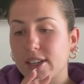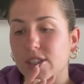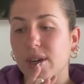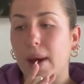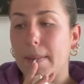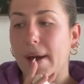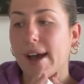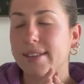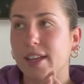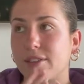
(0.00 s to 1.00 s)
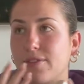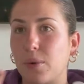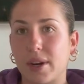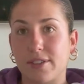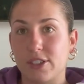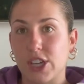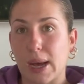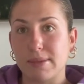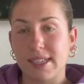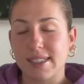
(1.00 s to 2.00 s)
So I packed like 4 different
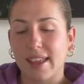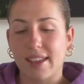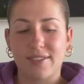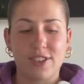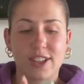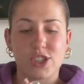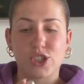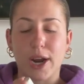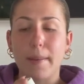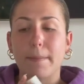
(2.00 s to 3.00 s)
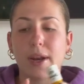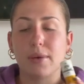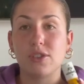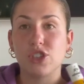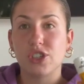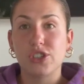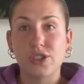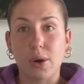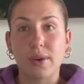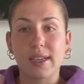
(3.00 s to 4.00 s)
chapsticks, I think, for this trip, but it was just
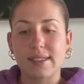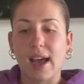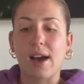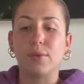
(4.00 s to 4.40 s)
so nice to have